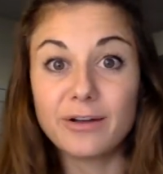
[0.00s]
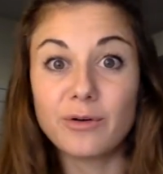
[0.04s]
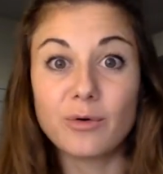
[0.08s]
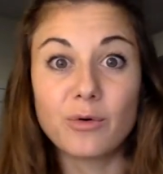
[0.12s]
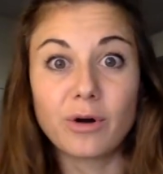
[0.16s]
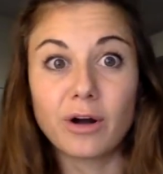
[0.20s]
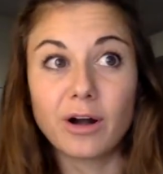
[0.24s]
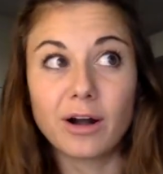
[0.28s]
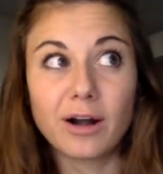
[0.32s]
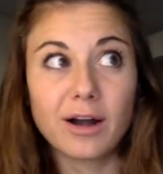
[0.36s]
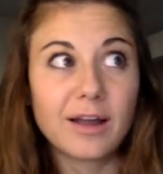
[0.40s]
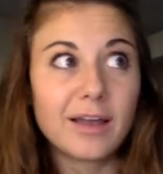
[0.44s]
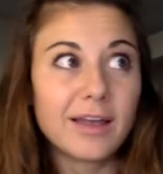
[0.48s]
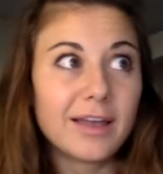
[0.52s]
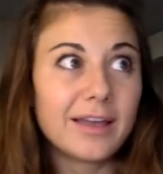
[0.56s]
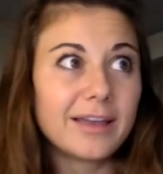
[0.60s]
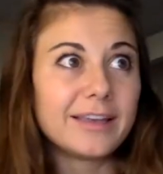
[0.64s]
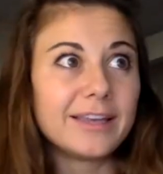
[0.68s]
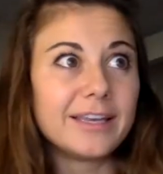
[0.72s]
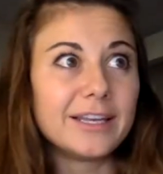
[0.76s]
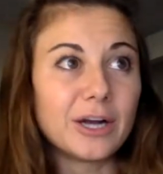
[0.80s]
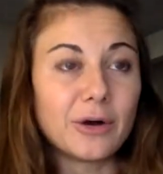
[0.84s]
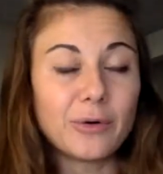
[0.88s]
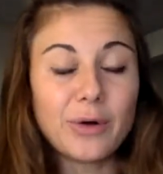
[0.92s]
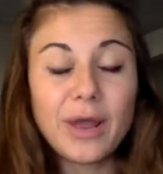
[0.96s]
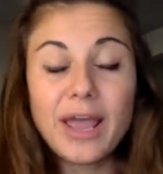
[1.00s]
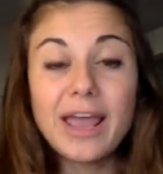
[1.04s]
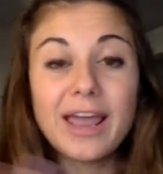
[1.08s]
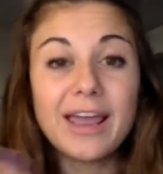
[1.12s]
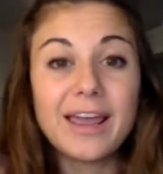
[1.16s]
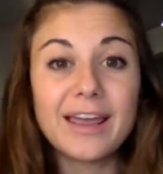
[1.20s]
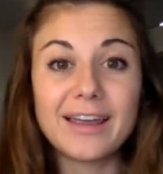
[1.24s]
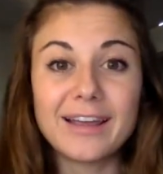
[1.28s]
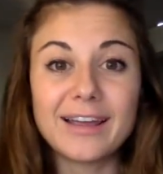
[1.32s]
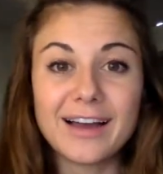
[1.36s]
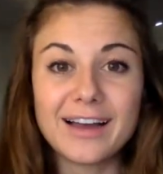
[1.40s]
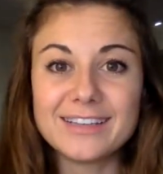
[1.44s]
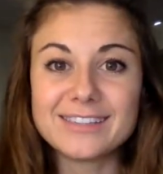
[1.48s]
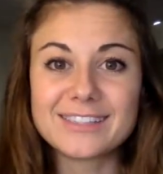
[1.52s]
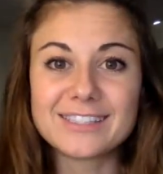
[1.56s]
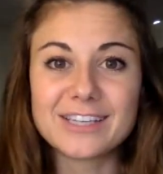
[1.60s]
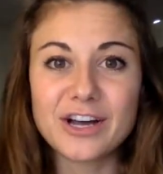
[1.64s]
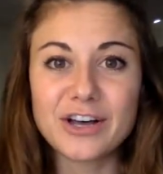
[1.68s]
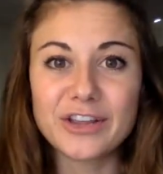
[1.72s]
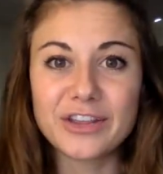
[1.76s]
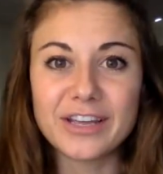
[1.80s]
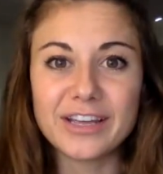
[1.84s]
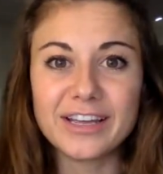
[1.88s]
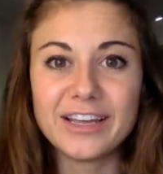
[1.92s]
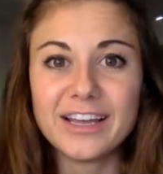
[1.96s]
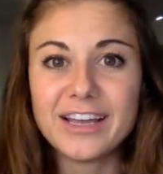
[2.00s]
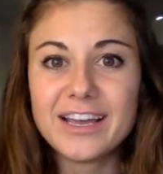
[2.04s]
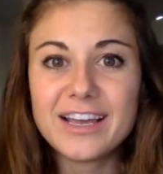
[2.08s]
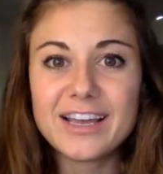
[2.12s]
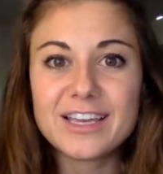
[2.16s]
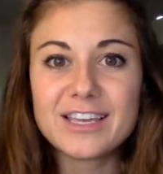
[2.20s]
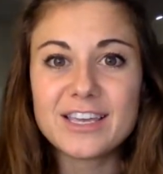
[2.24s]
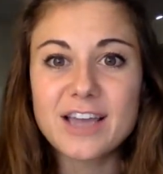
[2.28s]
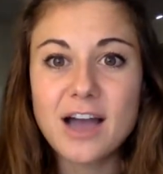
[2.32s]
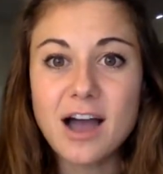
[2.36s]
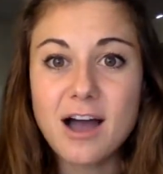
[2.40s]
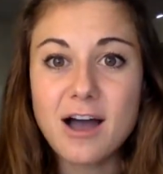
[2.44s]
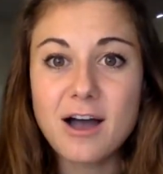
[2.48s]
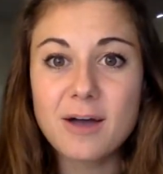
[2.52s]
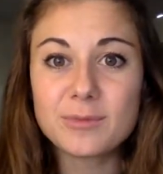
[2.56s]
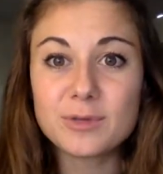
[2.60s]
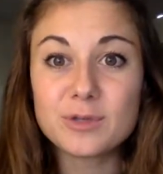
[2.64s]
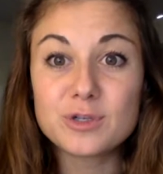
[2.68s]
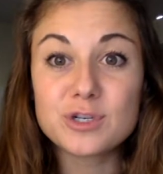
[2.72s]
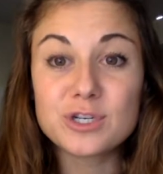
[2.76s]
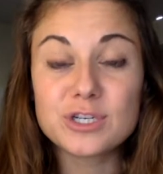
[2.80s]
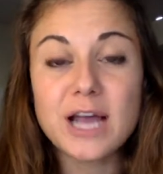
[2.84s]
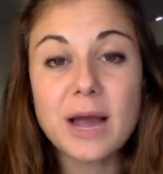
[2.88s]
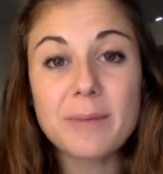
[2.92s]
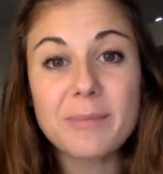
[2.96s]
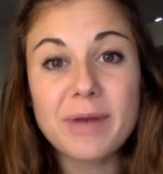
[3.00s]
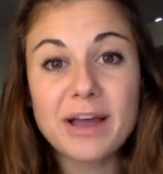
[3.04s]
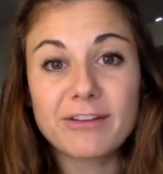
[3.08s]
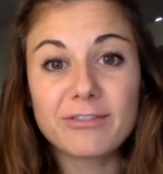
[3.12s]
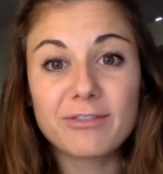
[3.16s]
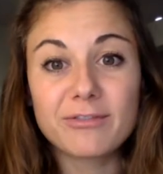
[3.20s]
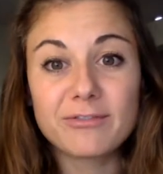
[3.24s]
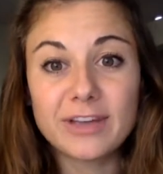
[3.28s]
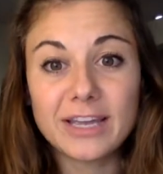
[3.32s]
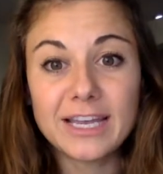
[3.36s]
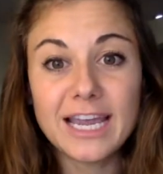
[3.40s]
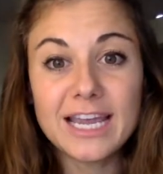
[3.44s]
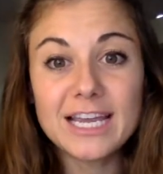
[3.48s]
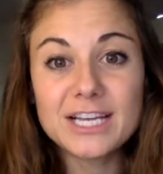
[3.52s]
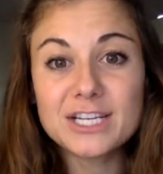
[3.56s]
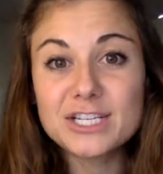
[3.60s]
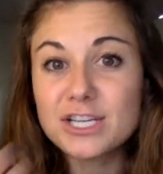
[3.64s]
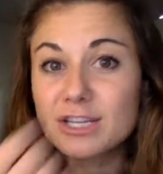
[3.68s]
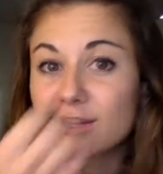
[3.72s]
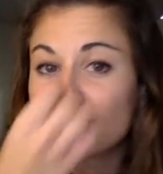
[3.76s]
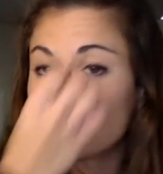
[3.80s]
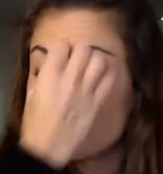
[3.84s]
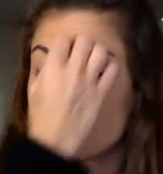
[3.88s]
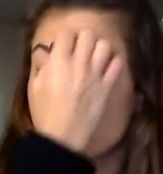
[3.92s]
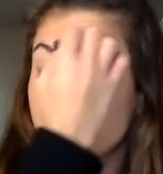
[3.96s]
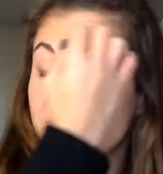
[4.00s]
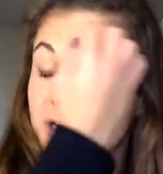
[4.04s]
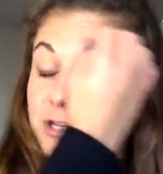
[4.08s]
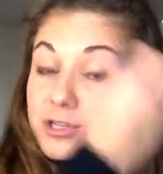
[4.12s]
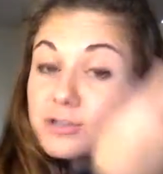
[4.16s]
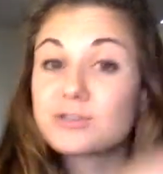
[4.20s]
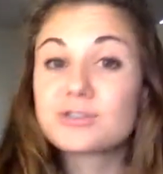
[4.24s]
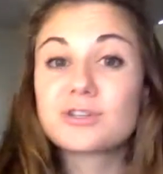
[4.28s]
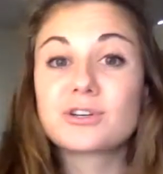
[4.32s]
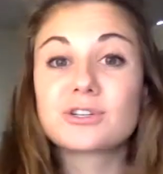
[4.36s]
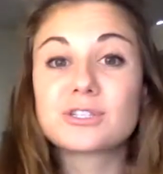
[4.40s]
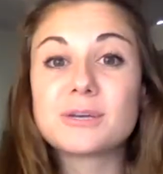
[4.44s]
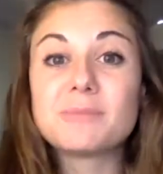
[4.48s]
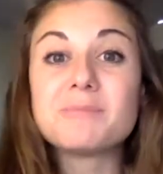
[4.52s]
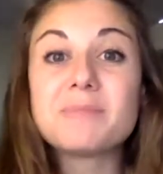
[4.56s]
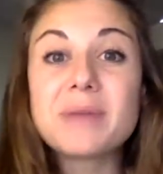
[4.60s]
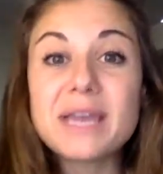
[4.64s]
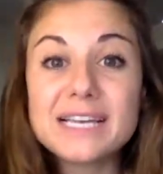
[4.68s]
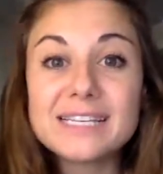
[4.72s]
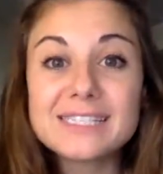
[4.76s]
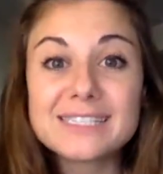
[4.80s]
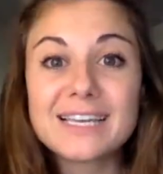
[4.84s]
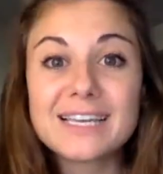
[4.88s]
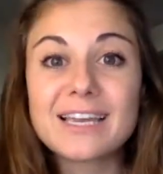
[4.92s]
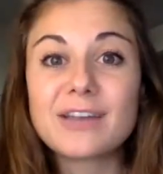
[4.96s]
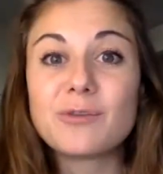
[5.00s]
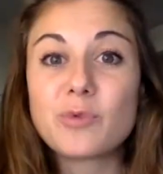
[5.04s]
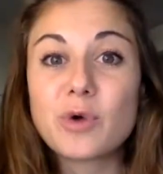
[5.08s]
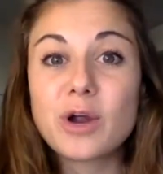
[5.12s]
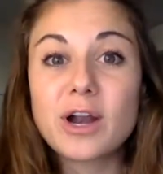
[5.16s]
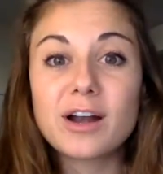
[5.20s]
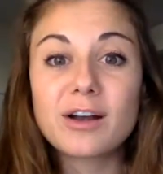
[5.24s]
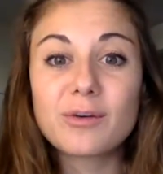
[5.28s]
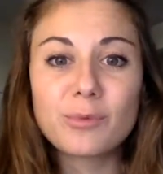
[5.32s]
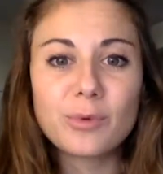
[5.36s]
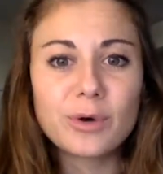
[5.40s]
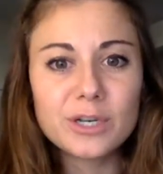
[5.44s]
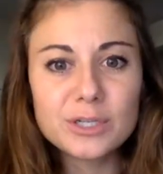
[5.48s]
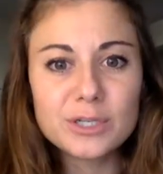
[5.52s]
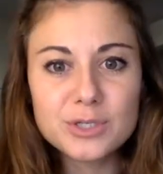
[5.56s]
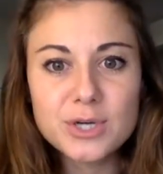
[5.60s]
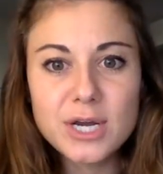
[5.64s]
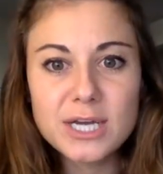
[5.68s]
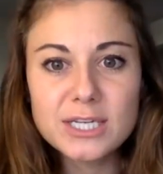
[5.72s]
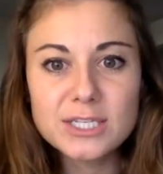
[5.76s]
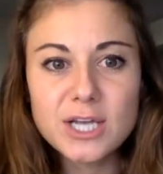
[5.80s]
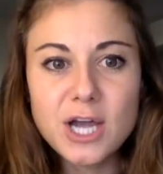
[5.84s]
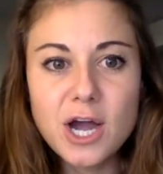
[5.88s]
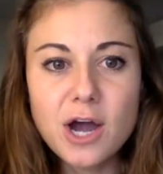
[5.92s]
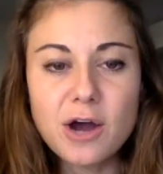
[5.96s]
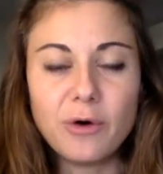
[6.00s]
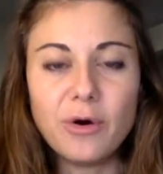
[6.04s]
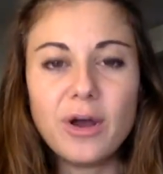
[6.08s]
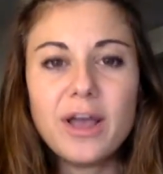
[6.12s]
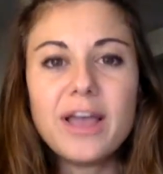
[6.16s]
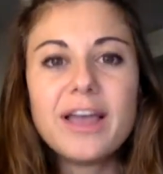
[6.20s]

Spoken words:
Or, hey, I saw that you just got back from vacation. Your pictures looked amazing. Where did you guys go?